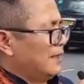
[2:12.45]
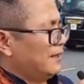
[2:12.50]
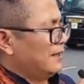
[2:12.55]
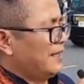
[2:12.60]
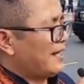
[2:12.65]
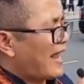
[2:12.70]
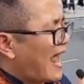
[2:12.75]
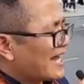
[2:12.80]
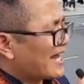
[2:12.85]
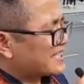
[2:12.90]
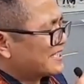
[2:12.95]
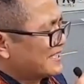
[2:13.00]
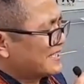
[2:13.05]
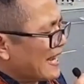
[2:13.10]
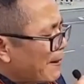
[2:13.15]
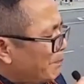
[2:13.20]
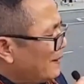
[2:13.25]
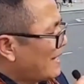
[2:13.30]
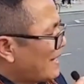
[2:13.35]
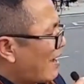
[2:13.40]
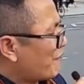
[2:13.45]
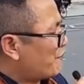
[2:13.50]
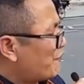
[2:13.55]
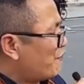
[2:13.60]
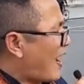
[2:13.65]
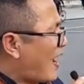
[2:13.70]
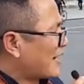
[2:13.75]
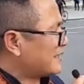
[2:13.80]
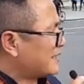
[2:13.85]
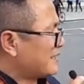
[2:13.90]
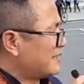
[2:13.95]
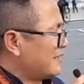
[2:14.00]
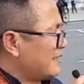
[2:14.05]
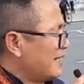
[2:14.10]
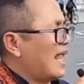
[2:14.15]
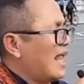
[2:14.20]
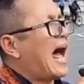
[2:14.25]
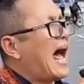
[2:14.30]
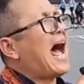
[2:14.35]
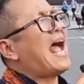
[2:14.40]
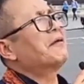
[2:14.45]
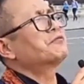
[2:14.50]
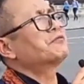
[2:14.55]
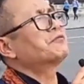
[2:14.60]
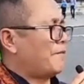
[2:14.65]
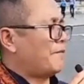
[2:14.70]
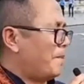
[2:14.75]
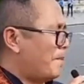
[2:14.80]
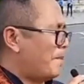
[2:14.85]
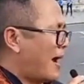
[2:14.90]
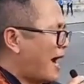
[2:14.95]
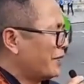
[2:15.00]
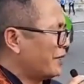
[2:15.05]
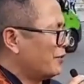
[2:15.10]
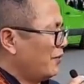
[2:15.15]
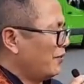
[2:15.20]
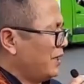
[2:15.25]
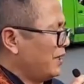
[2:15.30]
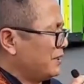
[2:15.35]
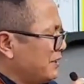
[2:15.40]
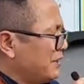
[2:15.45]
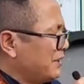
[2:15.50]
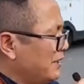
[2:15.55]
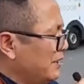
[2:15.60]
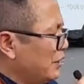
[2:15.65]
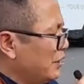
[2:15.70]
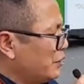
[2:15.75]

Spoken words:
that has deeply affected the lives of minority